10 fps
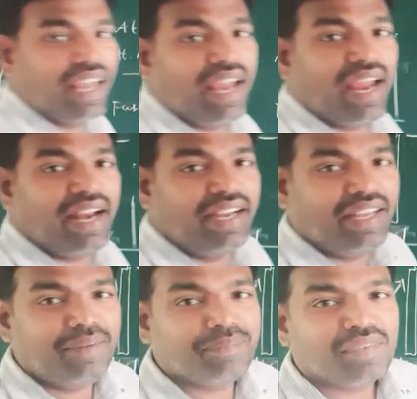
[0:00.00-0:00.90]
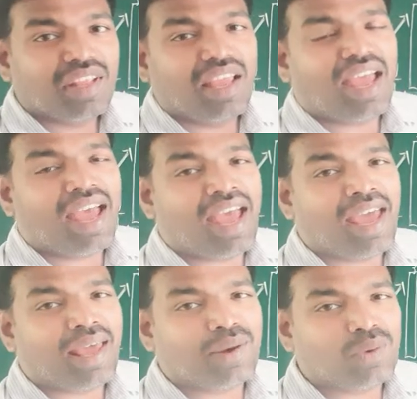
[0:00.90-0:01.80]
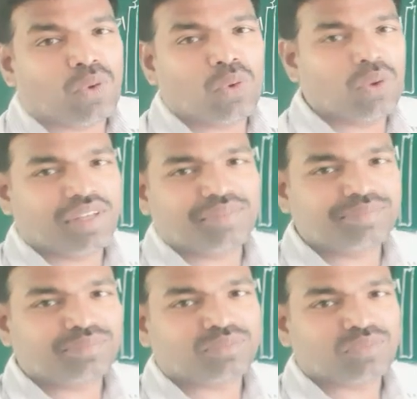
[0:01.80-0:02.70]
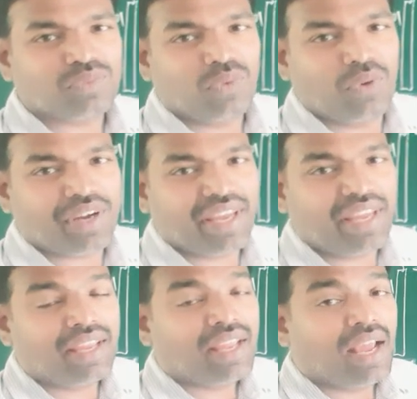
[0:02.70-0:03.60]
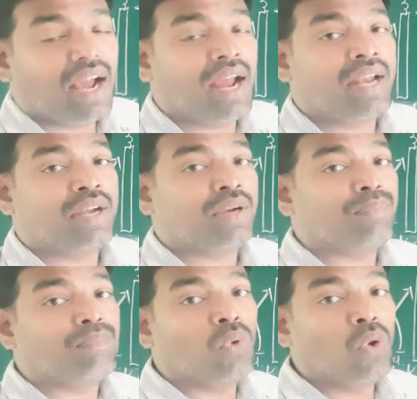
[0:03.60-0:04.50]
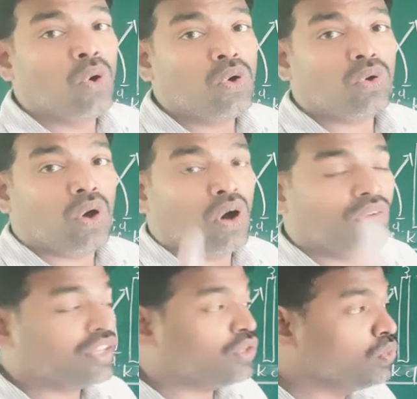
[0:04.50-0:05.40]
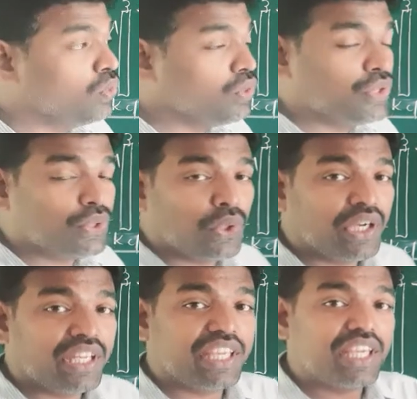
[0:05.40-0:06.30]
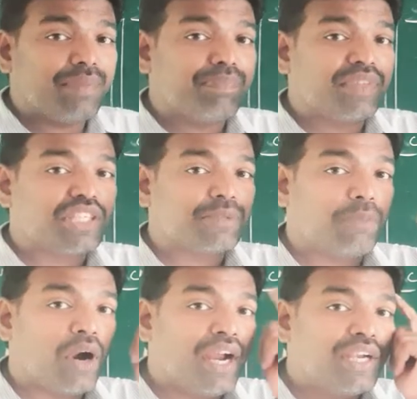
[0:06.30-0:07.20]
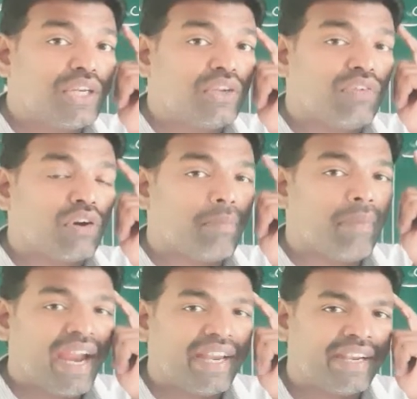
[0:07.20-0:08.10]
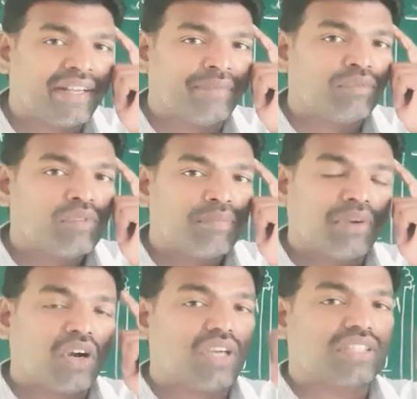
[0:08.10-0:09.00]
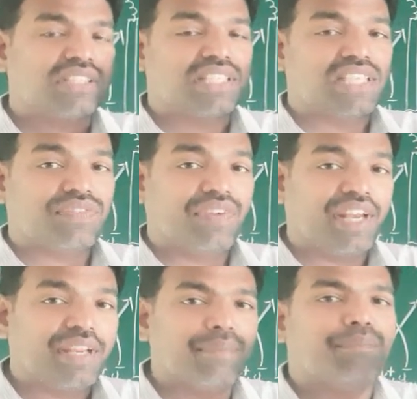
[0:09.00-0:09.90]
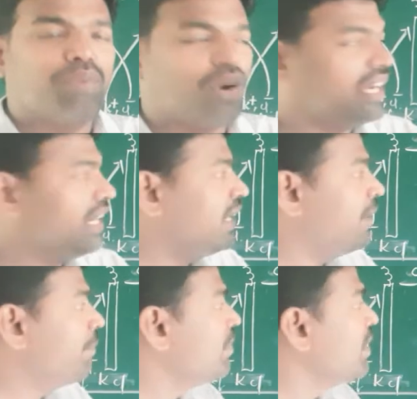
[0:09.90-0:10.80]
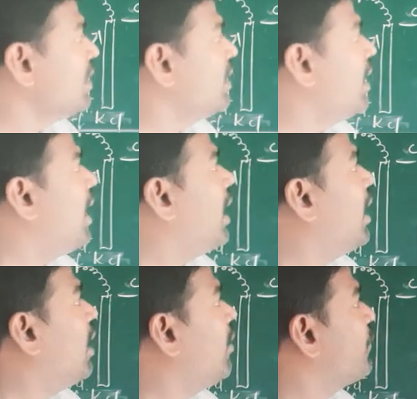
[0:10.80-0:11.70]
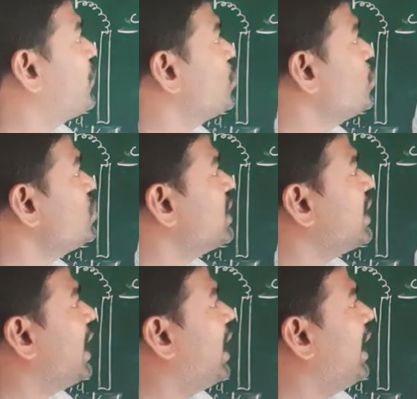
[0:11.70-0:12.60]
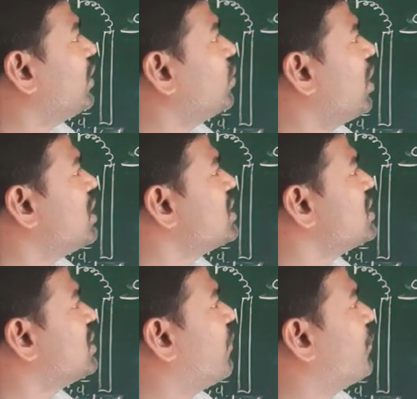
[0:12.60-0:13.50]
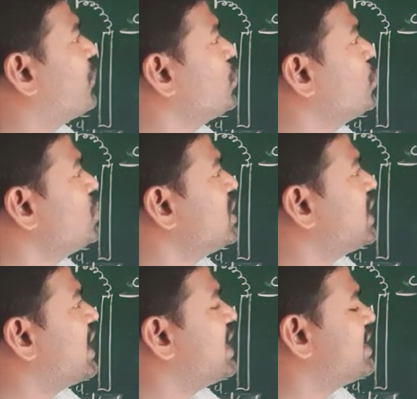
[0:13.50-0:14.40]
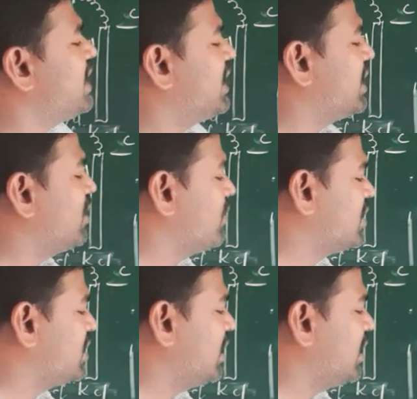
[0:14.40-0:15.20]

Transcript: at anode, okay. And moreover, you should keep this point in your mind, because this is very important. Fused electrolysis of fused KCl gives